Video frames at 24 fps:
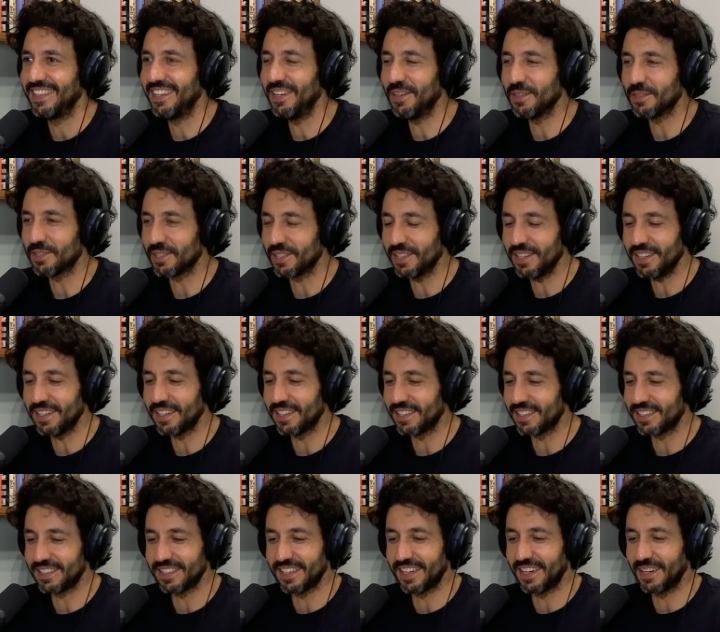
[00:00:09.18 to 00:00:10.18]
No, it's good.
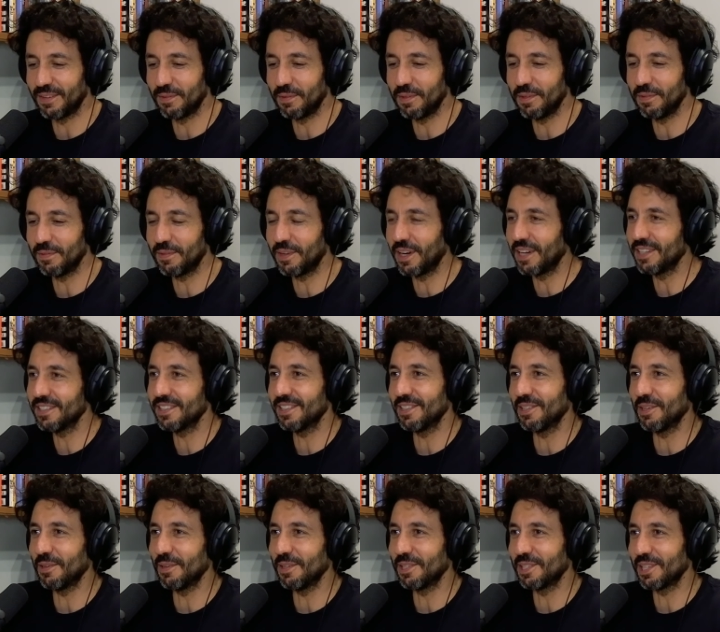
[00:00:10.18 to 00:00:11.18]
It's uh, we've gotten to
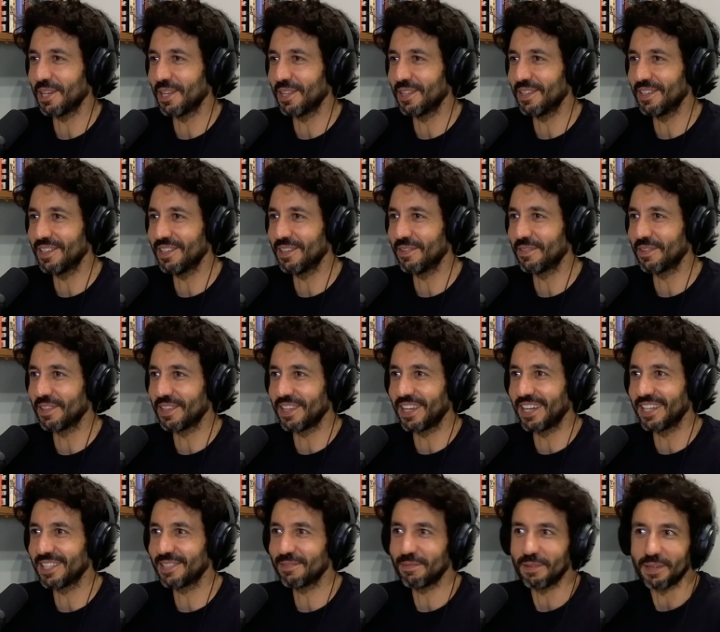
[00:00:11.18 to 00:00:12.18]
know each other over the
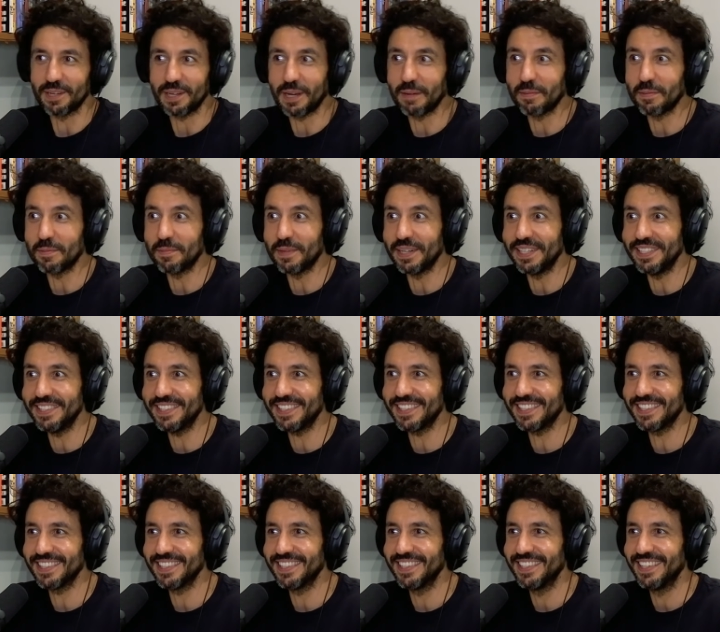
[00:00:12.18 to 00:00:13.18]
last what couple
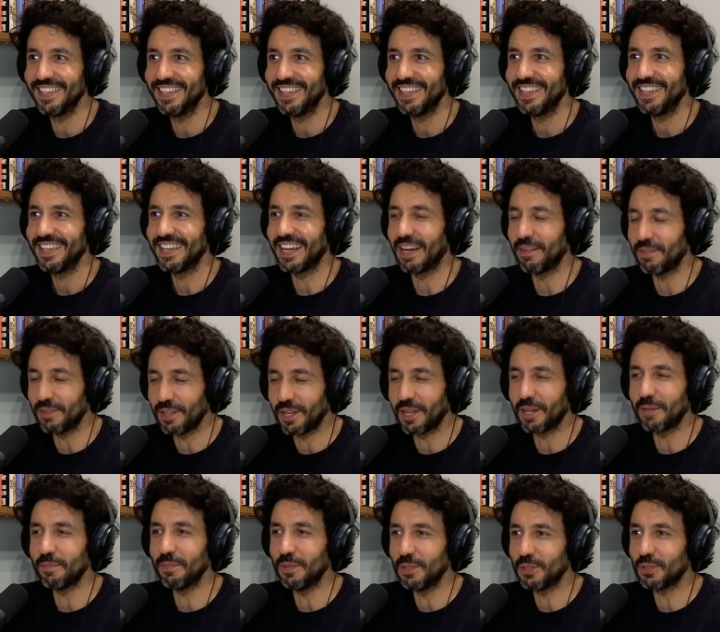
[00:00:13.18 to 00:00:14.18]
months. Couple of months. Have yeah. a
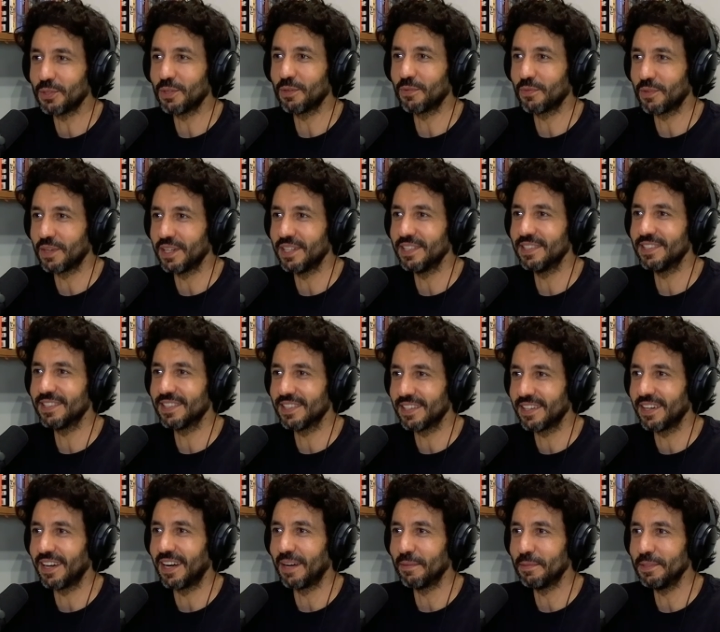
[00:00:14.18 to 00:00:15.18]
lot of mutual friends in
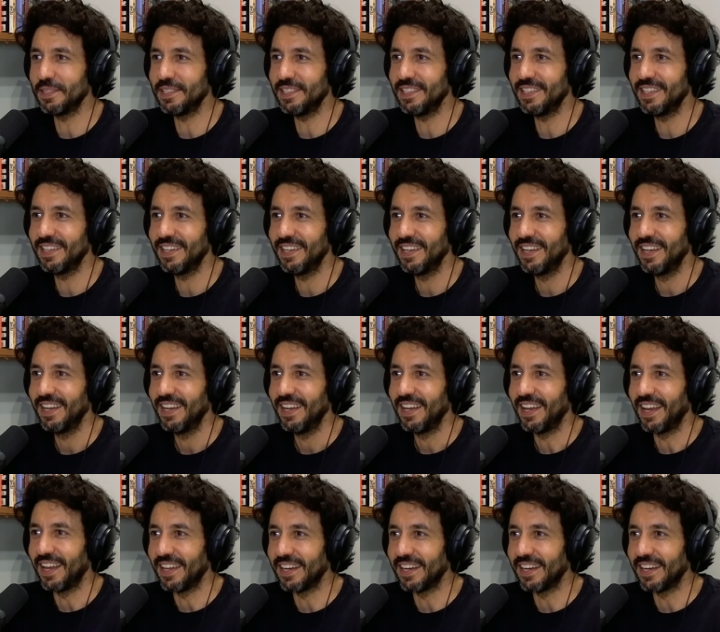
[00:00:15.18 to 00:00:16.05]
common. Yeah.